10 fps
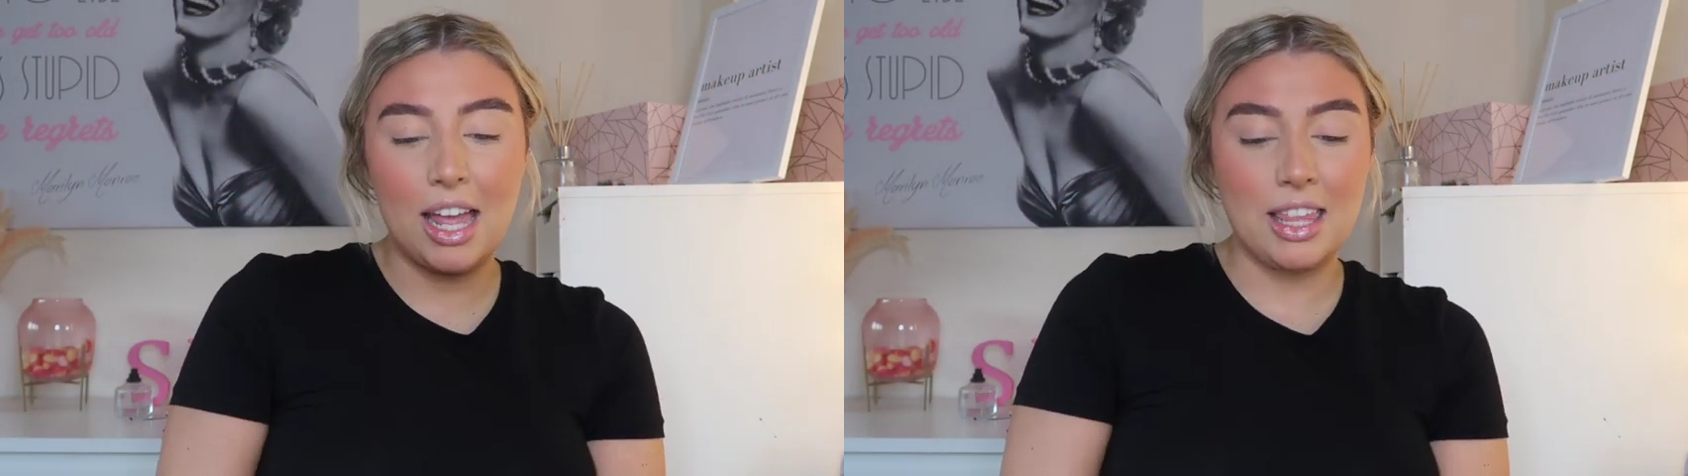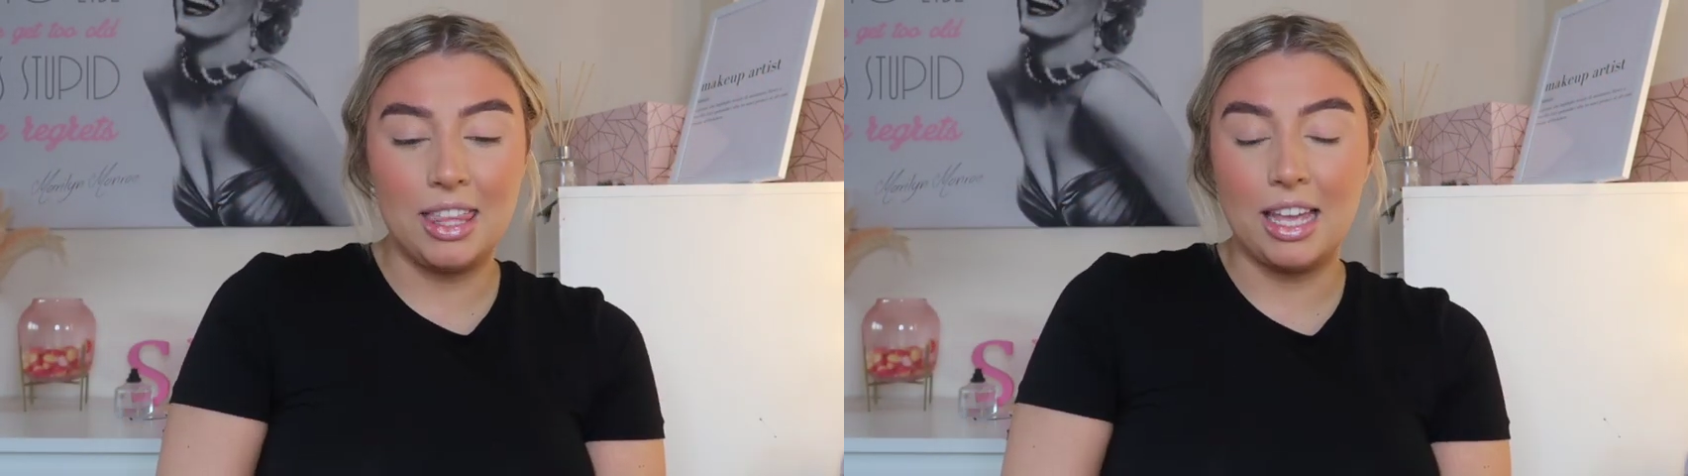
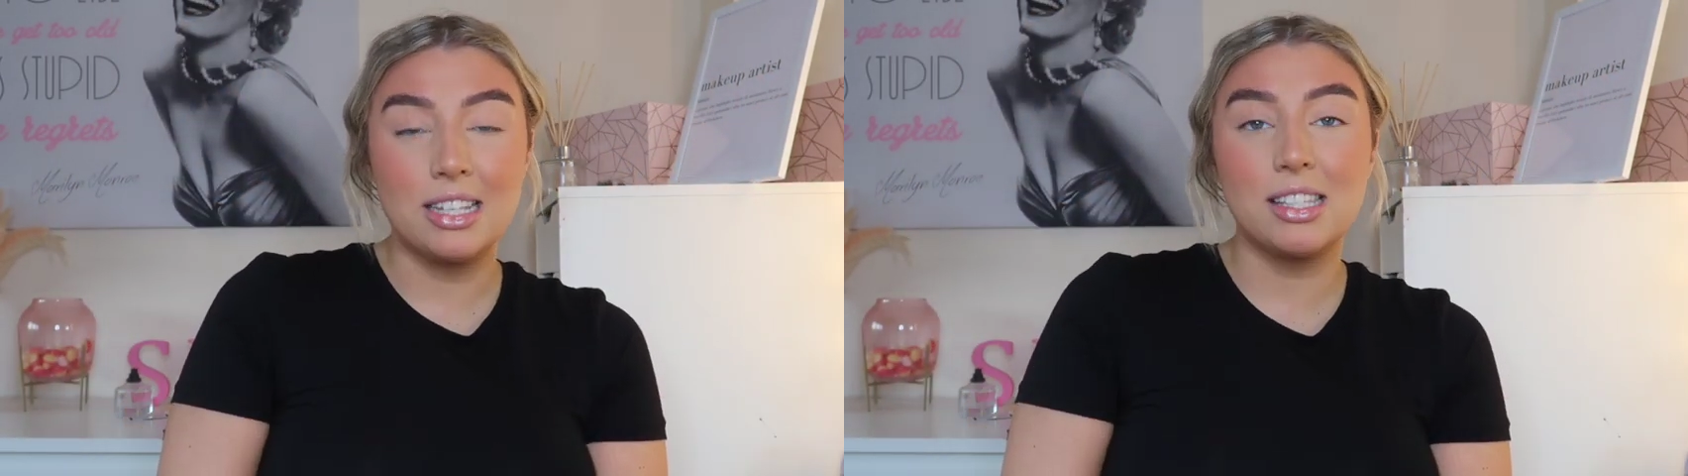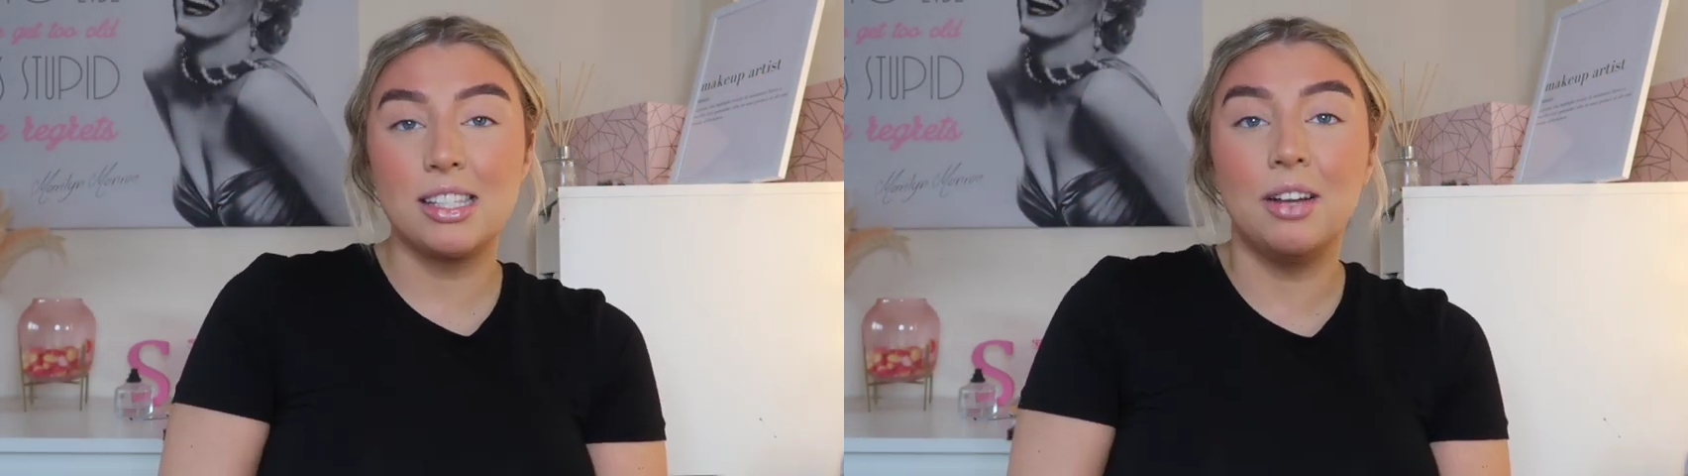in
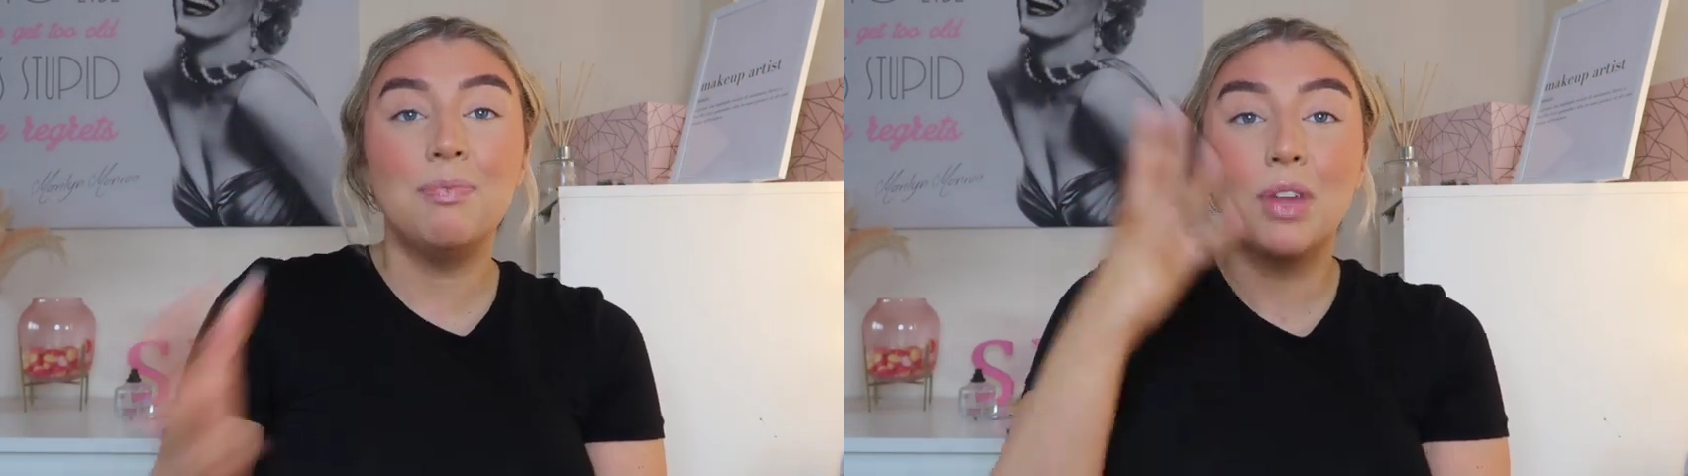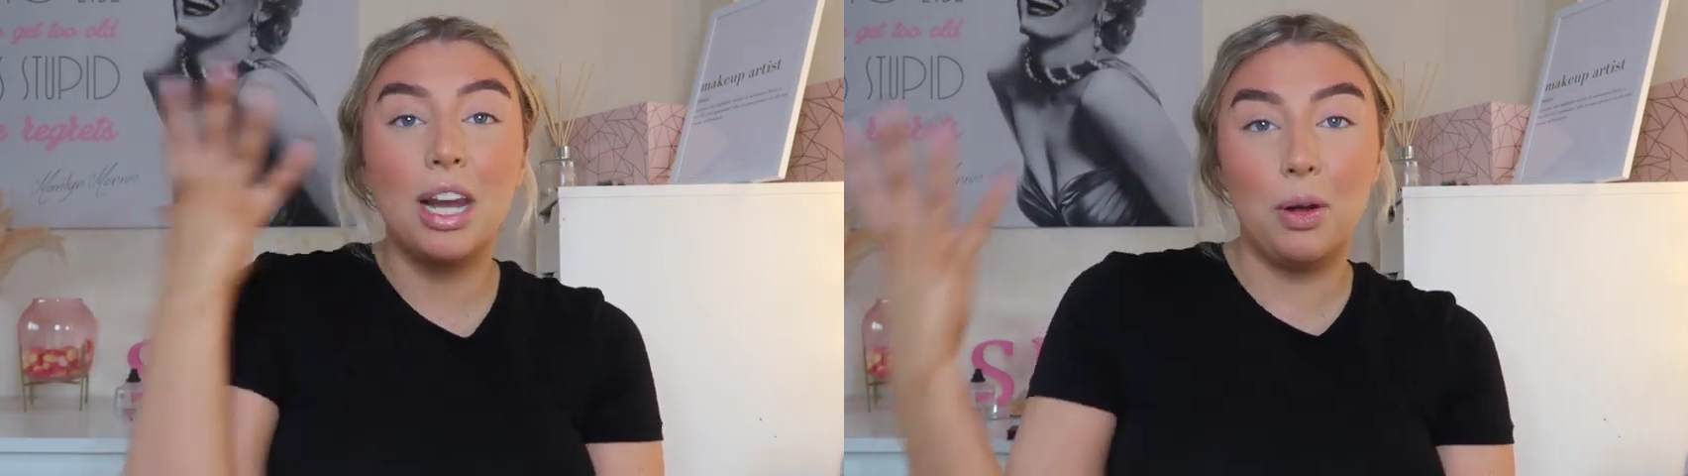this
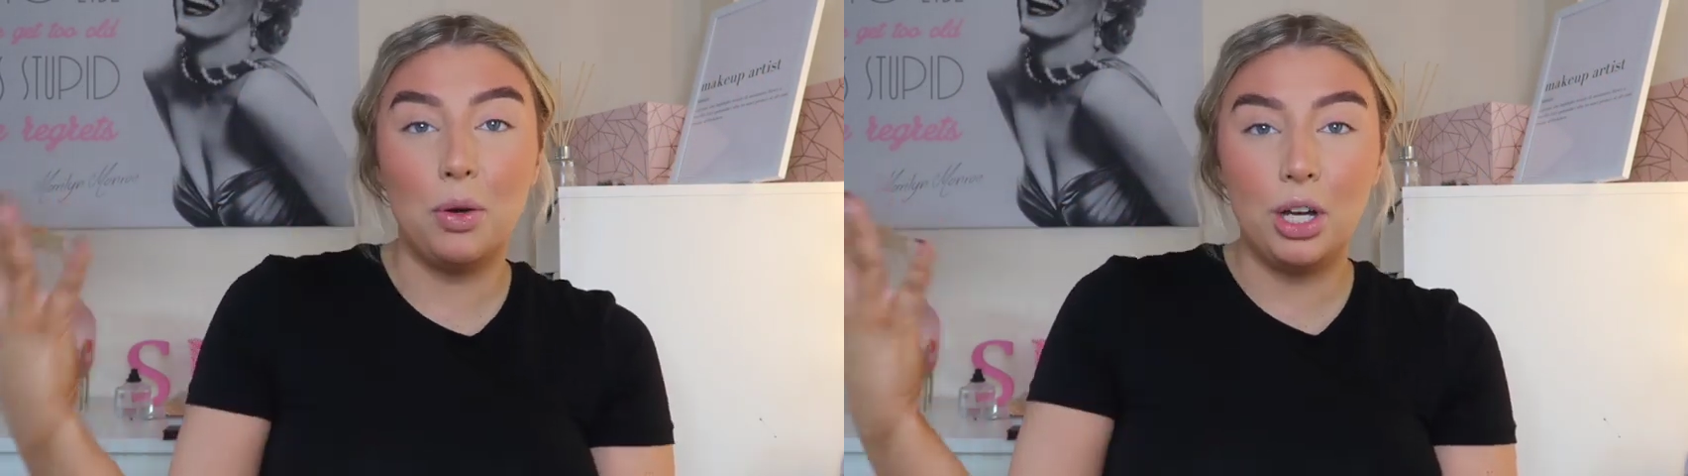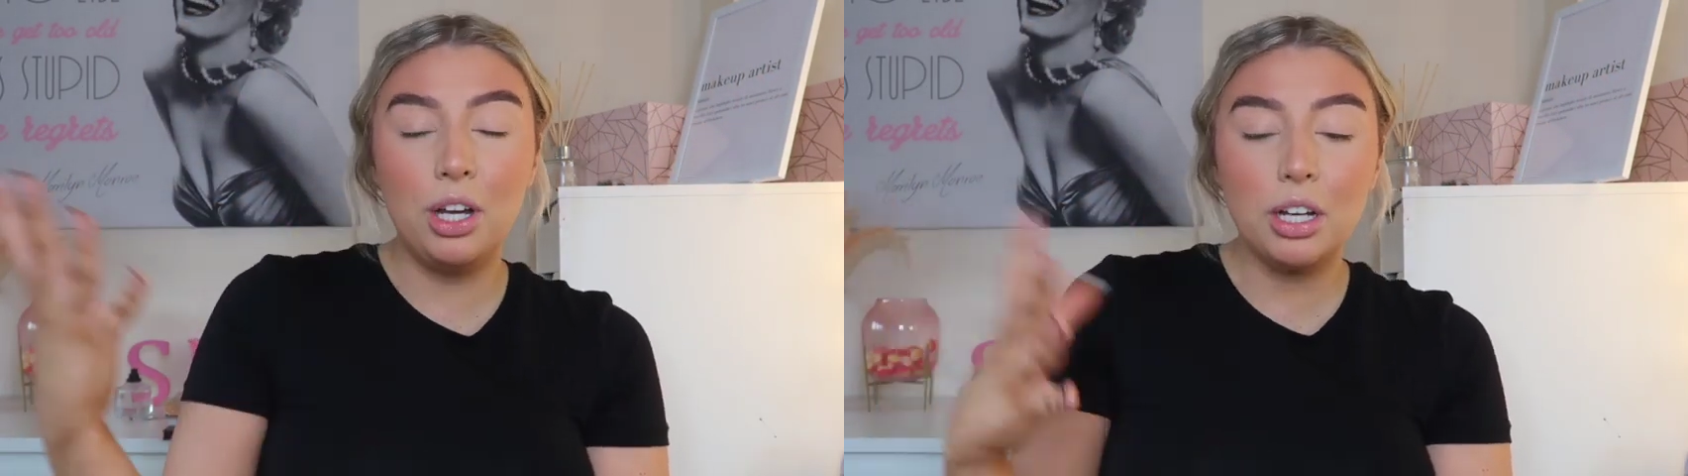little
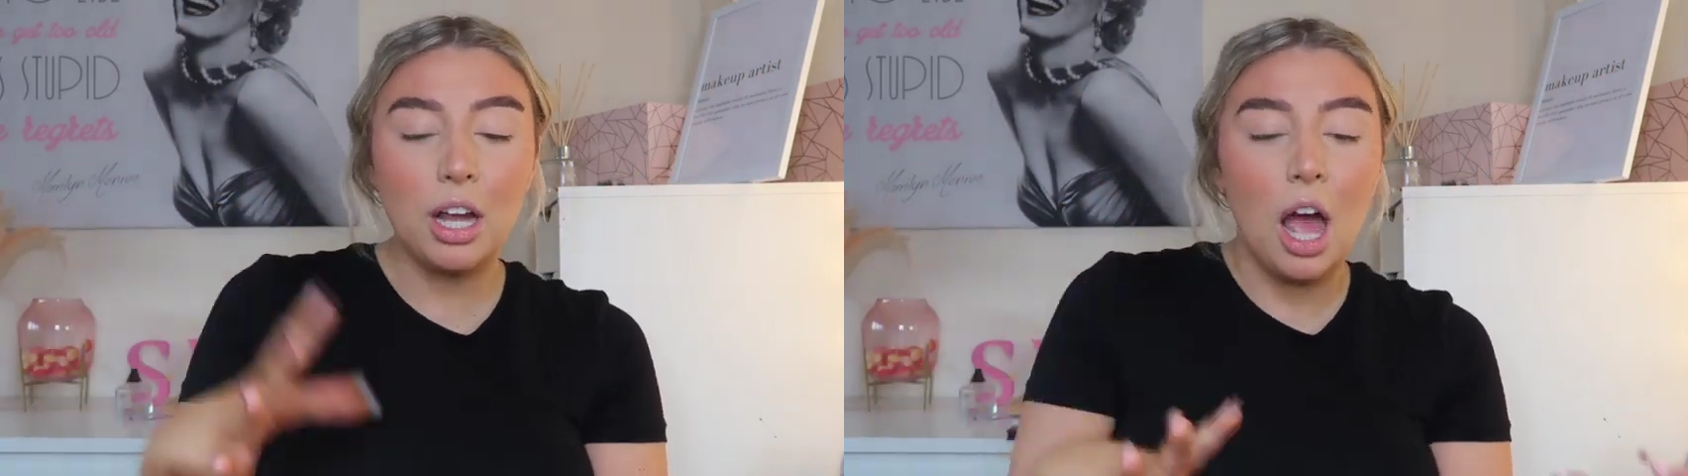look.